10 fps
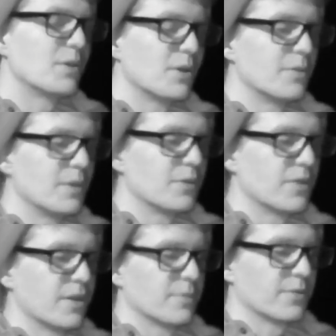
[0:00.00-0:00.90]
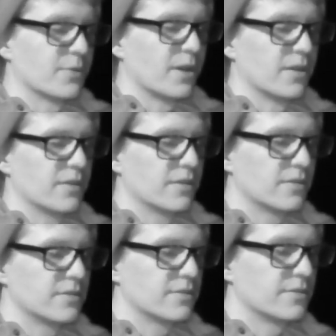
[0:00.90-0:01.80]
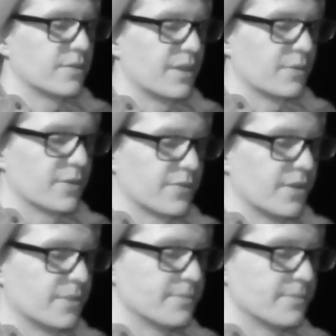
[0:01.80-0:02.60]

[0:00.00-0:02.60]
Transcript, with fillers: will meet with him as well when that works for him.